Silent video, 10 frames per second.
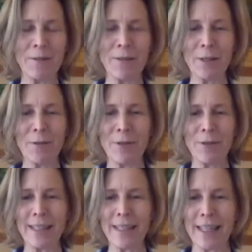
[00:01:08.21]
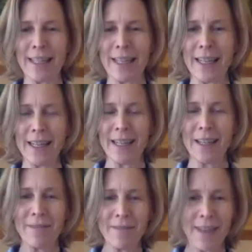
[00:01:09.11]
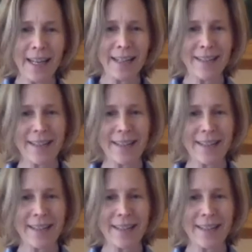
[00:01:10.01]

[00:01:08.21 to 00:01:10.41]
Feel free to phase